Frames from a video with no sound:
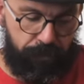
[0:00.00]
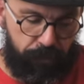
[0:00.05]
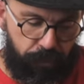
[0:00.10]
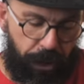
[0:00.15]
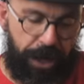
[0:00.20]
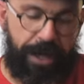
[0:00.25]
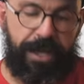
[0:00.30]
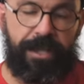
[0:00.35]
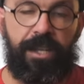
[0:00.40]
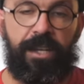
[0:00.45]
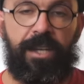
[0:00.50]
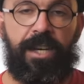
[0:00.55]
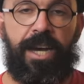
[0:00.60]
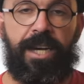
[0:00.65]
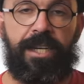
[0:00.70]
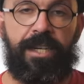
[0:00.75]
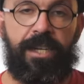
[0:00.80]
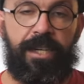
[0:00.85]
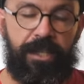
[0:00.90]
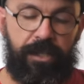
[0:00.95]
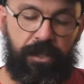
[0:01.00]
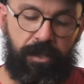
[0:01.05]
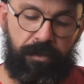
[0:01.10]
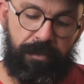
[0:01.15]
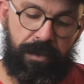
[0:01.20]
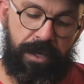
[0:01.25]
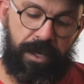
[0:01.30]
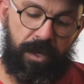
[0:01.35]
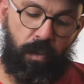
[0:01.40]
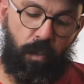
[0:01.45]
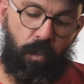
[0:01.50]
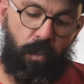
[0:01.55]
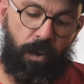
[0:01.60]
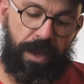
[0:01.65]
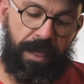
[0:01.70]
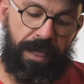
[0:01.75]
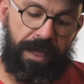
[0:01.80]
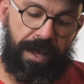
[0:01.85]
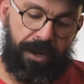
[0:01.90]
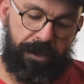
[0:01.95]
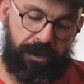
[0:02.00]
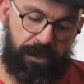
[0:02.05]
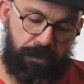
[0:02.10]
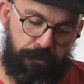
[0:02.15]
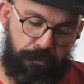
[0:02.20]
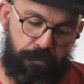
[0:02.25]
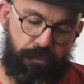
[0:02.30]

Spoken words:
bring the liner into me without